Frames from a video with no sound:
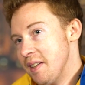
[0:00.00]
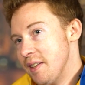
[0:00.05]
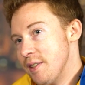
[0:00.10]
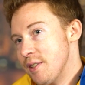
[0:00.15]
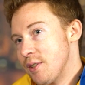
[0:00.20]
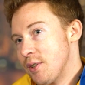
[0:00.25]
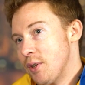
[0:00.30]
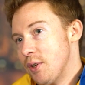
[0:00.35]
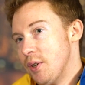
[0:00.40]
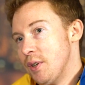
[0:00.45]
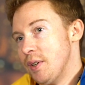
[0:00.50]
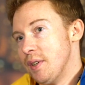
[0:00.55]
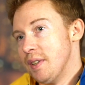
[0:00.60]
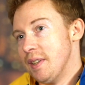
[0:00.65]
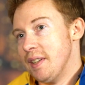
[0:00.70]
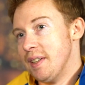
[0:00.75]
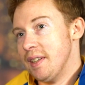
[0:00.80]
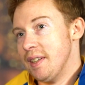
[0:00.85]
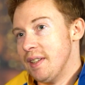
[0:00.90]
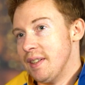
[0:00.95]
It's
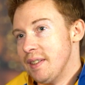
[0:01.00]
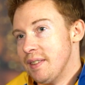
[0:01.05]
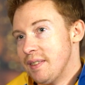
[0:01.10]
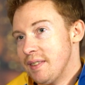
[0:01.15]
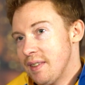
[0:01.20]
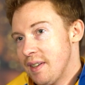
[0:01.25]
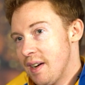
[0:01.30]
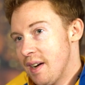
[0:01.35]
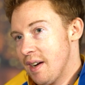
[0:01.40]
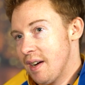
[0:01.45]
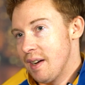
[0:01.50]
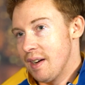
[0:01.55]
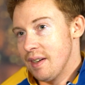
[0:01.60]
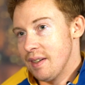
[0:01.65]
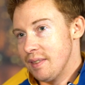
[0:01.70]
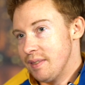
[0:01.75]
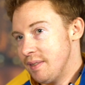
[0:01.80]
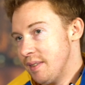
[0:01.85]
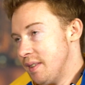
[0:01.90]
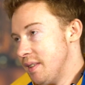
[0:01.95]
currently
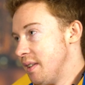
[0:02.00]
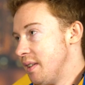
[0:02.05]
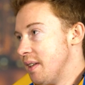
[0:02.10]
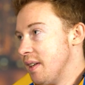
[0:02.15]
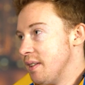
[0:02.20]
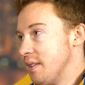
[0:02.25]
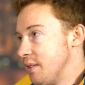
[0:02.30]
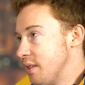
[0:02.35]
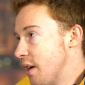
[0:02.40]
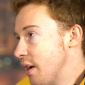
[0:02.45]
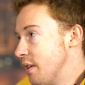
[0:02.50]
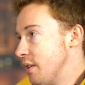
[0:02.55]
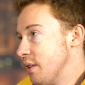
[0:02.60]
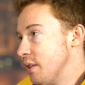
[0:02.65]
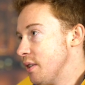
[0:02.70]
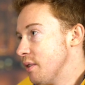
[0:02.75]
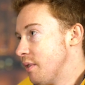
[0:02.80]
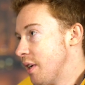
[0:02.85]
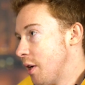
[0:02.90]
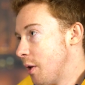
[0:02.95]

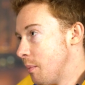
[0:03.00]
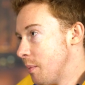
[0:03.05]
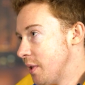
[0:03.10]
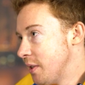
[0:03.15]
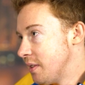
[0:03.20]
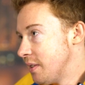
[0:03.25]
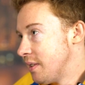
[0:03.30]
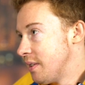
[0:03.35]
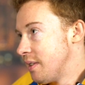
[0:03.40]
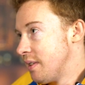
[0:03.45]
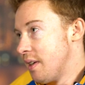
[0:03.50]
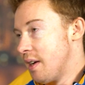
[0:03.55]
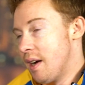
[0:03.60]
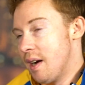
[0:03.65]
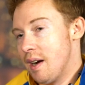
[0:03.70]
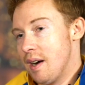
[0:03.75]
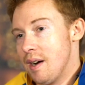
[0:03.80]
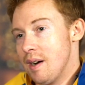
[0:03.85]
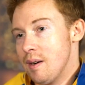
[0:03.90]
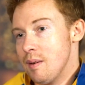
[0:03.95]
under development,
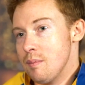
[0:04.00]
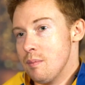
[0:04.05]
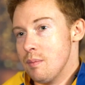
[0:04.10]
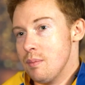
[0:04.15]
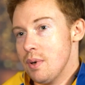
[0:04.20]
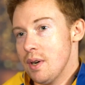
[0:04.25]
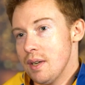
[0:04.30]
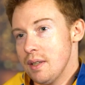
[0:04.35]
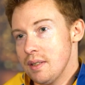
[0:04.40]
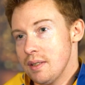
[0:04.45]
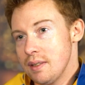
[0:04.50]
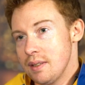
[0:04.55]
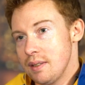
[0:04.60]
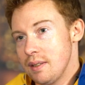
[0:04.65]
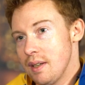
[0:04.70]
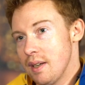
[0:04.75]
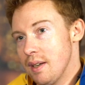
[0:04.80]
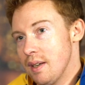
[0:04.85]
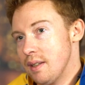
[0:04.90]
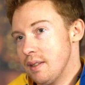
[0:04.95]
but
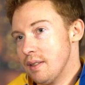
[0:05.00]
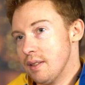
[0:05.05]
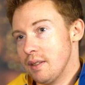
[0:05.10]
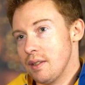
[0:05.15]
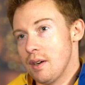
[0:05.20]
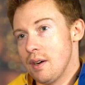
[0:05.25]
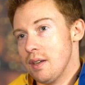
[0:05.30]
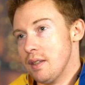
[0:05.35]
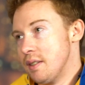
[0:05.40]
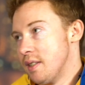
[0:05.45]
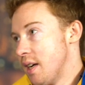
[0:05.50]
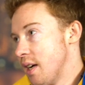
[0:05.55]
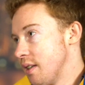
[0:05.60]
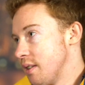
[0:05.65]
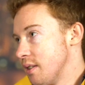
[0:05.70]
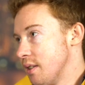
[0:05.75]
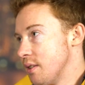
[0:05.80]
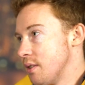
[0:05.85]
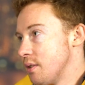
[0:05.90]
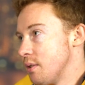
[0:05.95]
to
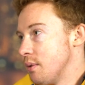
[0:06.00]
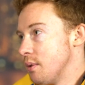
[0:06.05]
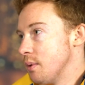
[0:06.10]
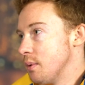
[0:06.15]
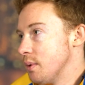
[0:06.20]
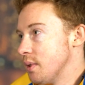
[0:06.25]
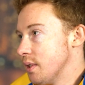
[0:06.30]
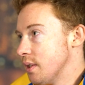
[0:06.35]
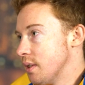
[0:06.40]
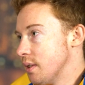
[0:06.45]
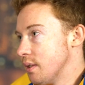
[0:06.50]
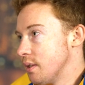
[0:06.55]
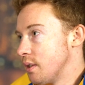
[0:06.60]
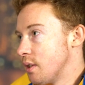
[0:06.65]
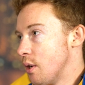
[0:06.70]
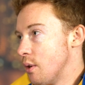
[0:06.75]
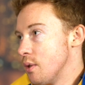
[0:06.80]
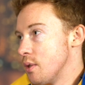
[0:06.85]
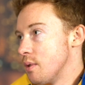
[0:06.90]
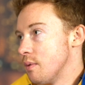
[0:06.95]
contact us through the
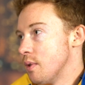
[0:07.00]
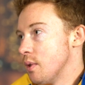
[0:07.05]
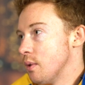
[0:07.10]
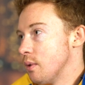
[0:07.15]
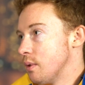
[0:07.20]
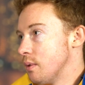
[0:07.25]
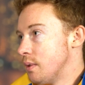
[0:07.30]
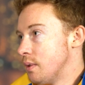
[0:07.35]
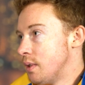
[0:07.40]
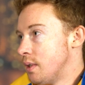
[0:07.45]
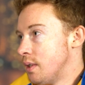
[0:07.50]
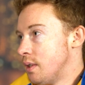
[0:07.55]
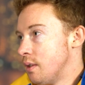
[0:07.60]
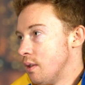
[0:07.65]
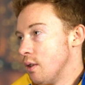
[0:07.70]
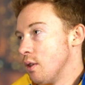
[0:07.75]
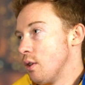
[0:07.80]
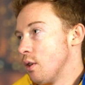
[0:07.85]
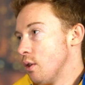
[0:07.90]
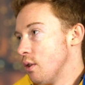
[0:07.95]
Kosovo
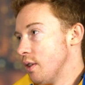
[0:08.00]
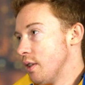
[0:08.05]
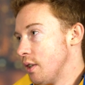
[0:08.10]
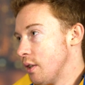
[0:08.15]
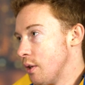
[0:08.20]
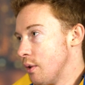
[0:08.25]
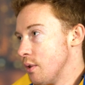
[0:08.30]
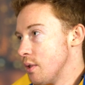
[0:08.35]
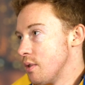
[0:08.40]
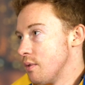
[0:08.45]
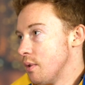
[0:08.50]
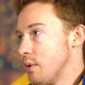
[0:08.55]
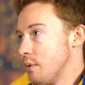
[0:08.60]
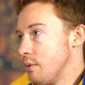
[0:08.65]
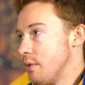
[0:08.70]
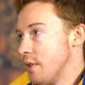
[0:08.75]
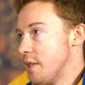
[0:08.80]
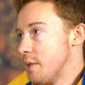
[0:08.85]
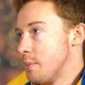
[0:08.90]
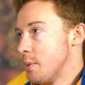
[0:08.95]
or Curling Kosovo
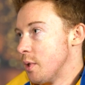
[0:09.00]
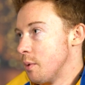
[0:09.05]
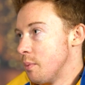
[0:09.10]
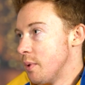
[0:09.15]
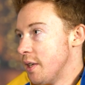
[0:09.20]
Facebook